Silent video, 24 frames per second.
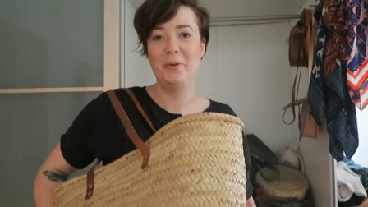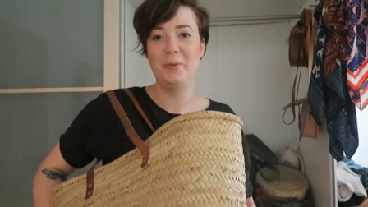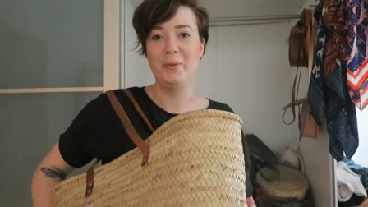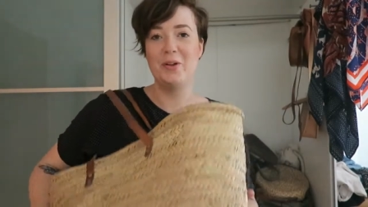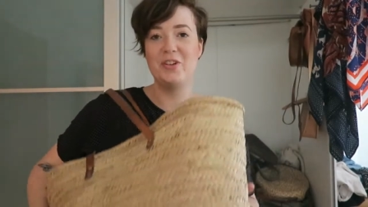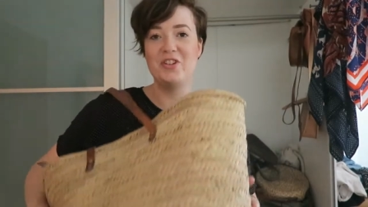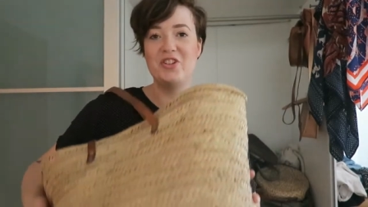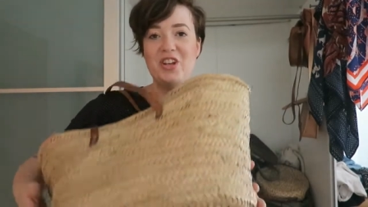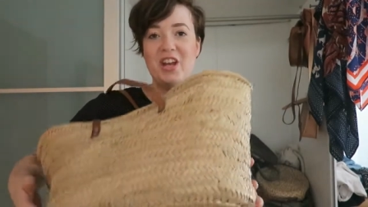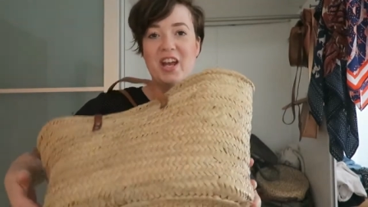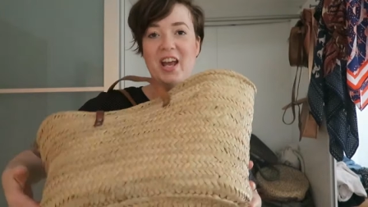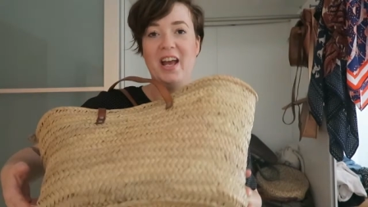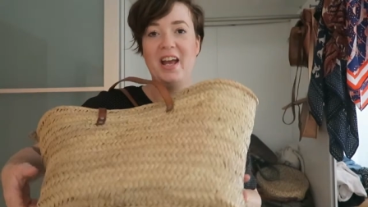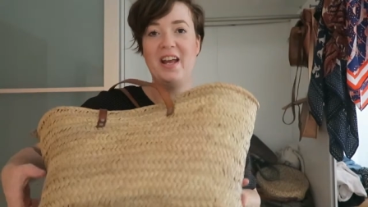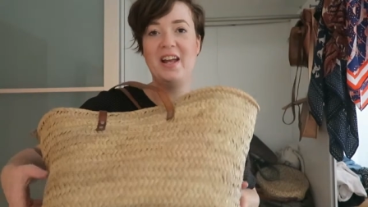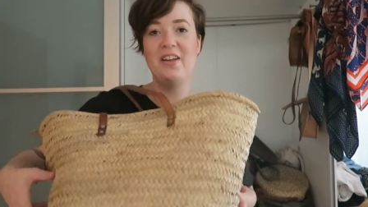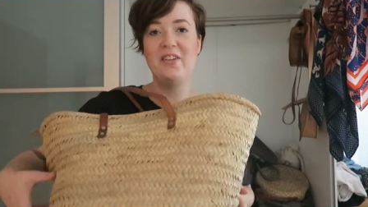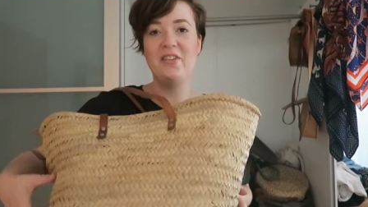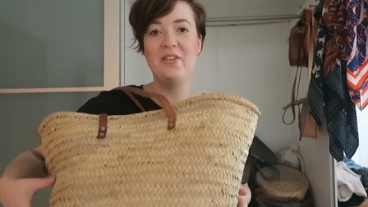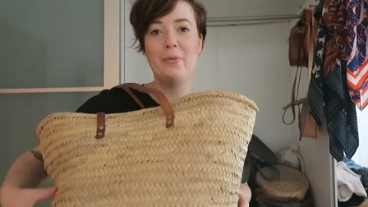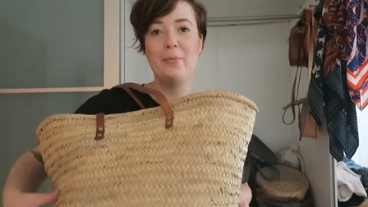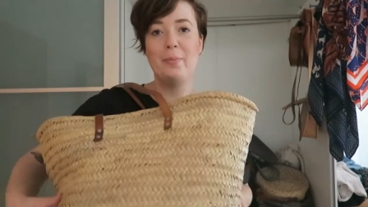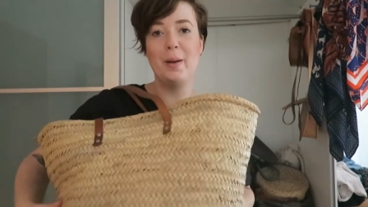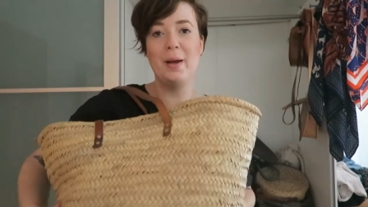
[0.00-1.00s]
which he
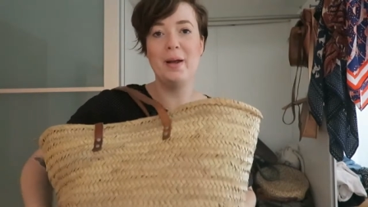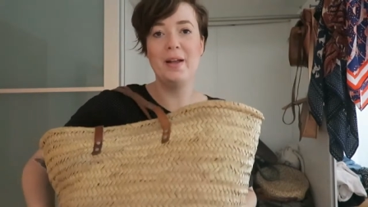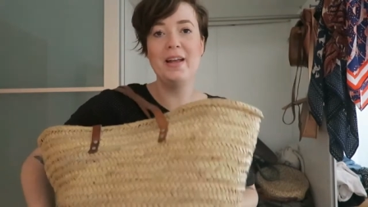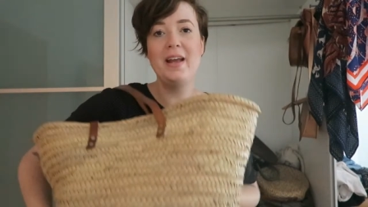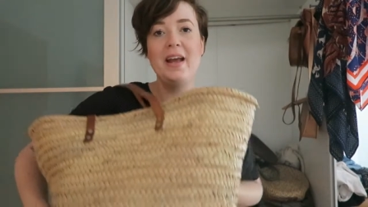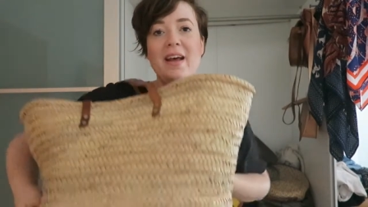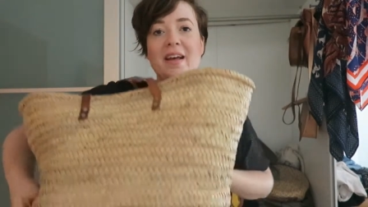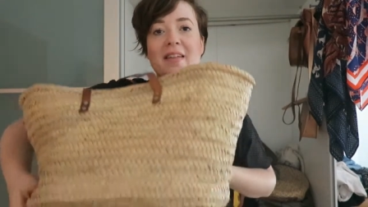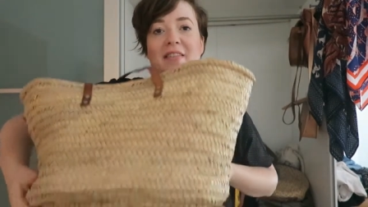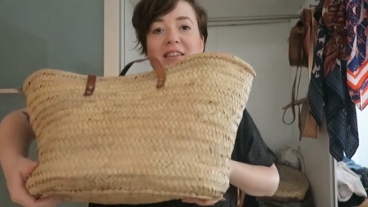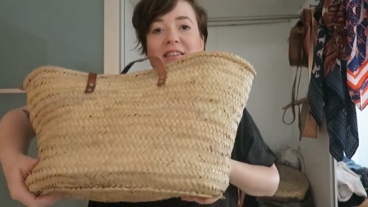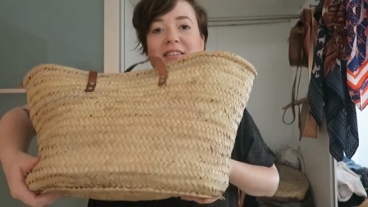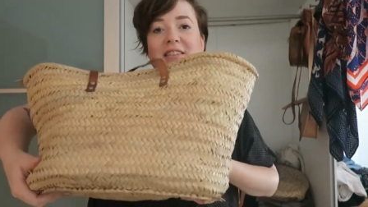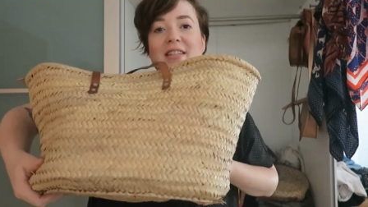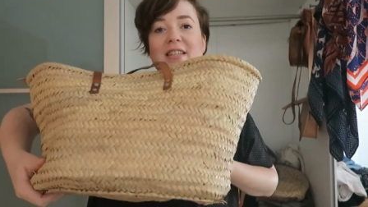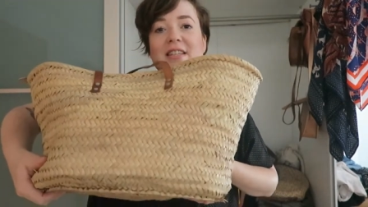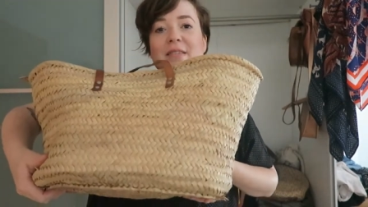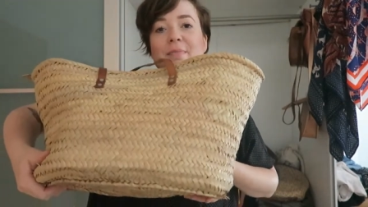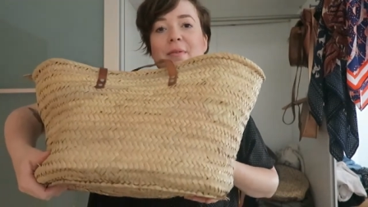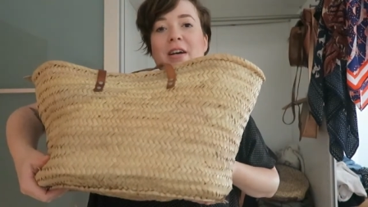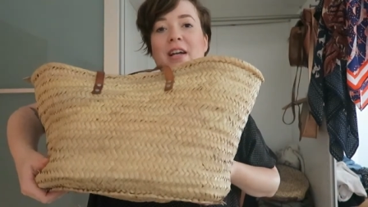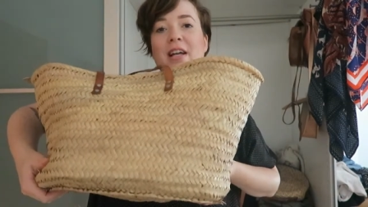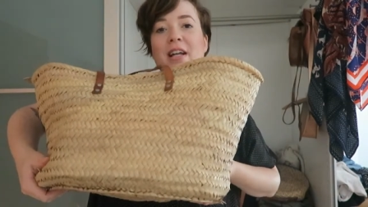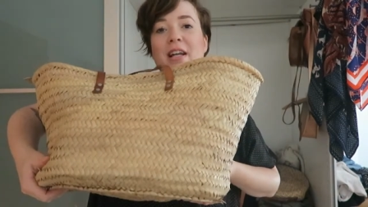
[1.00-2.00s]
hates, but yeah, this
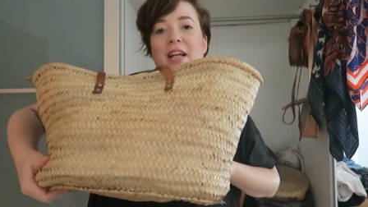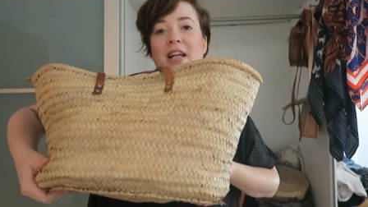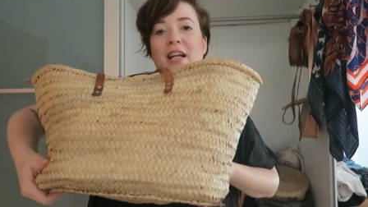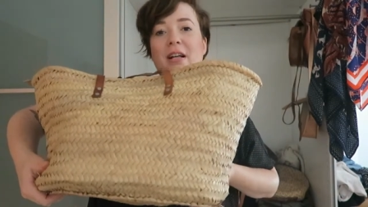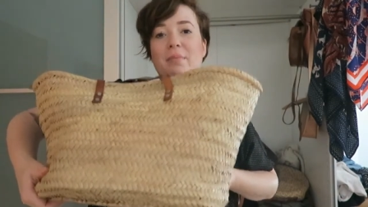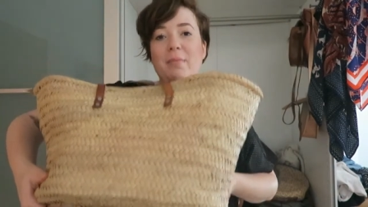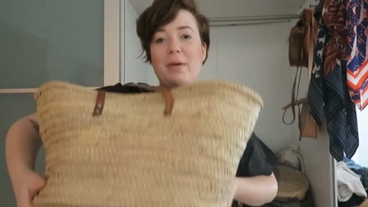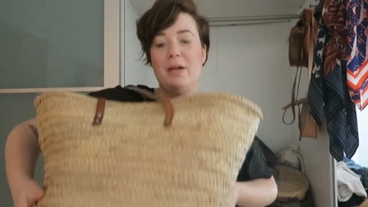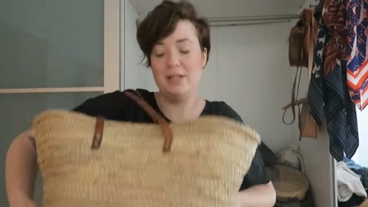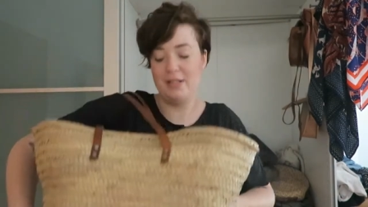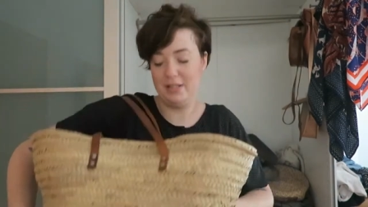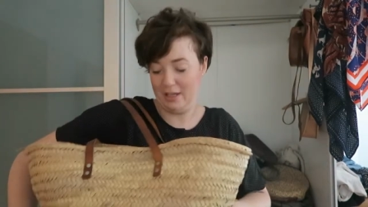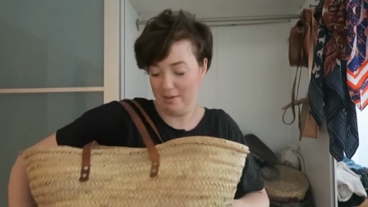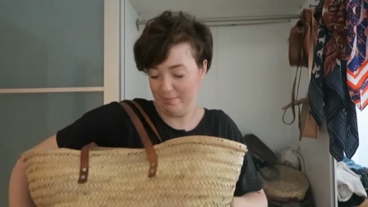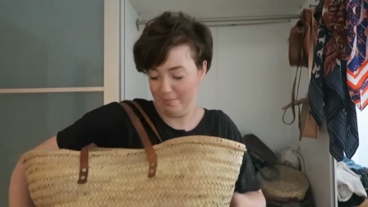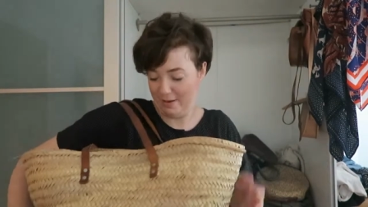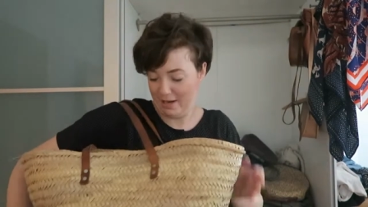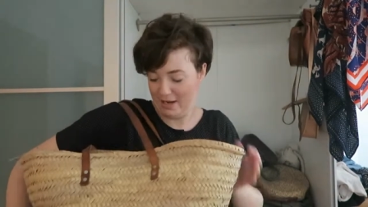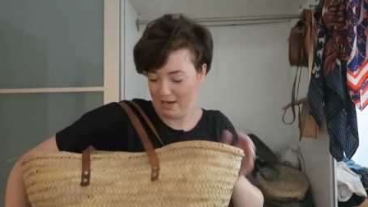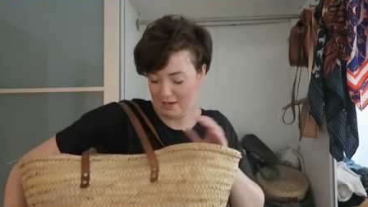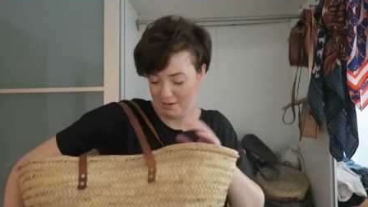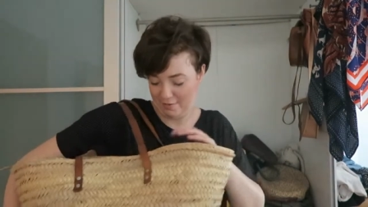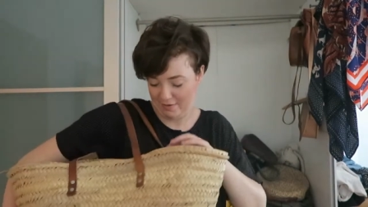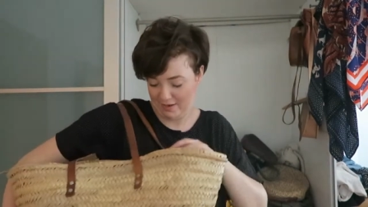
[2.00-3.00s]
is my little basket
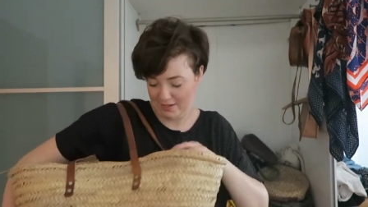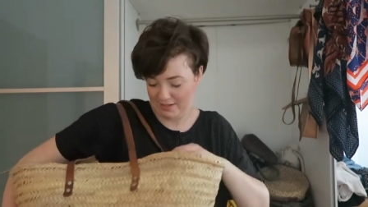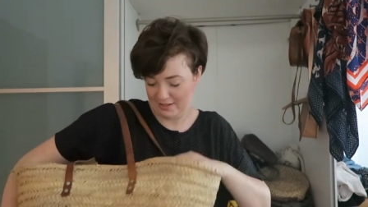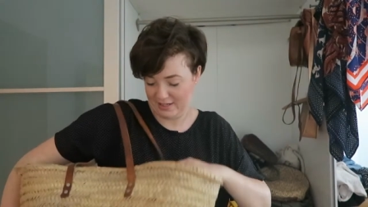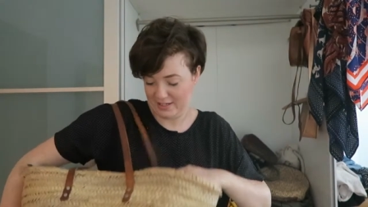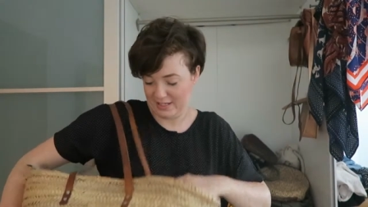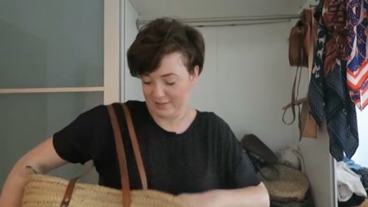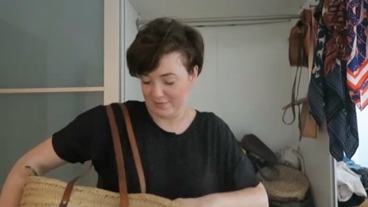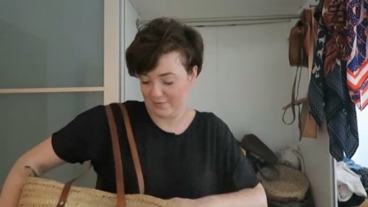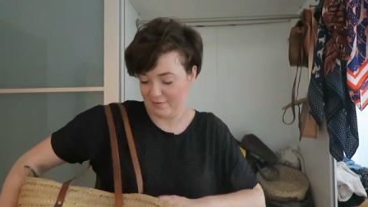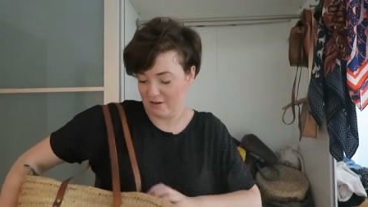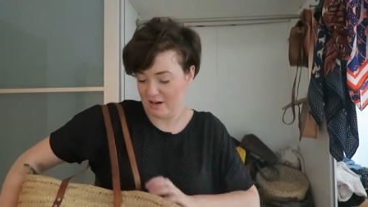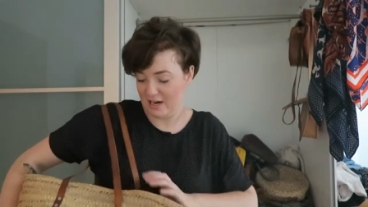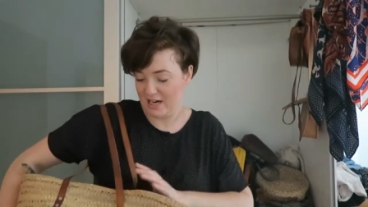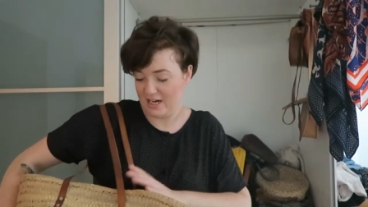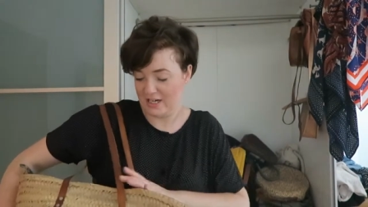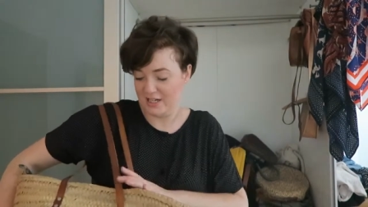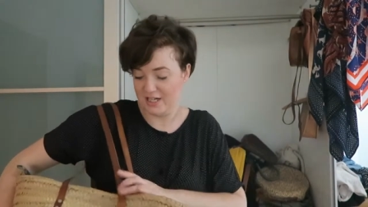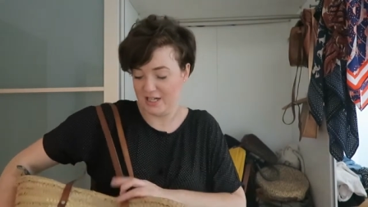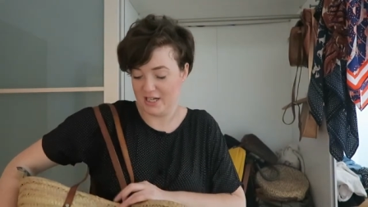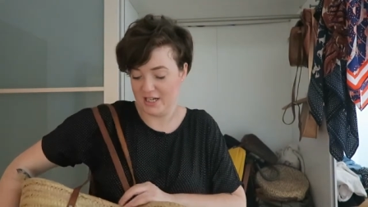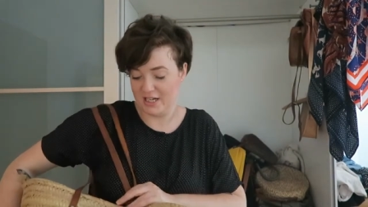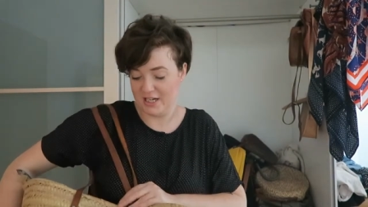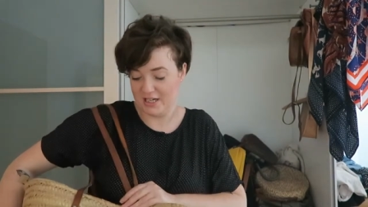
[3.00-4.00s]
bag. I've had this for
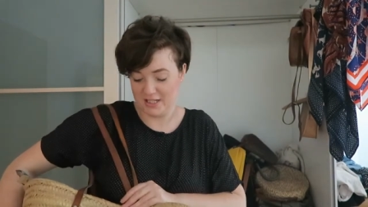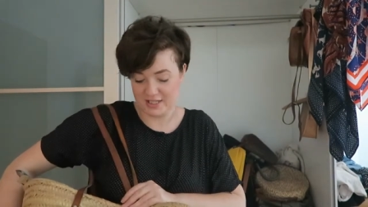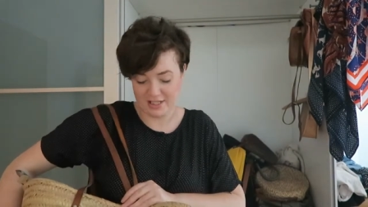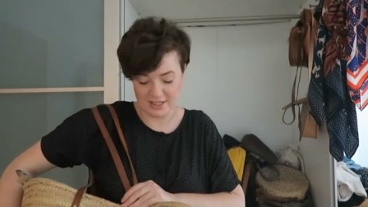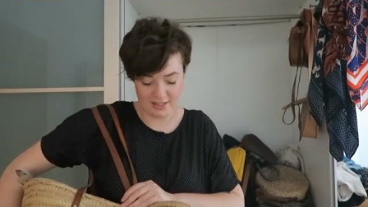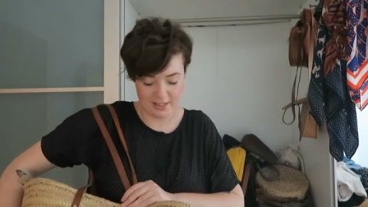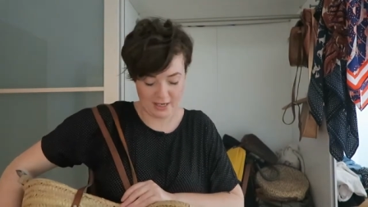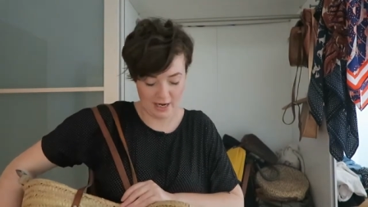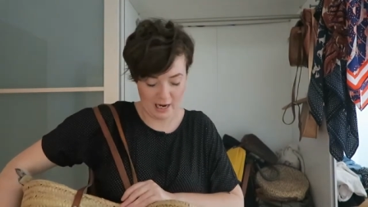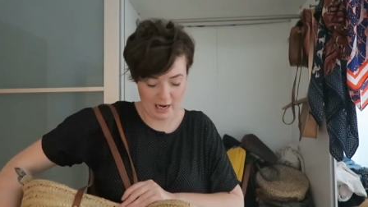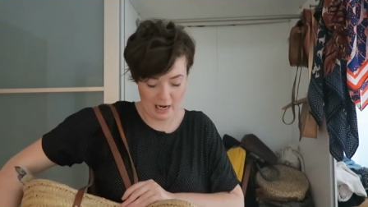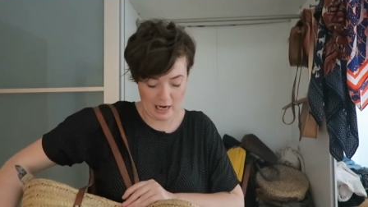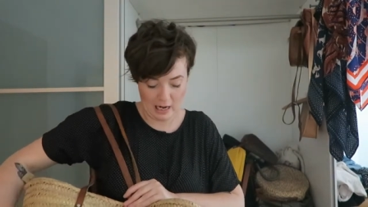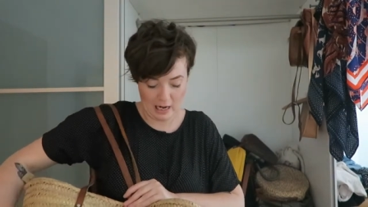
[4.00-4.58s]
ages.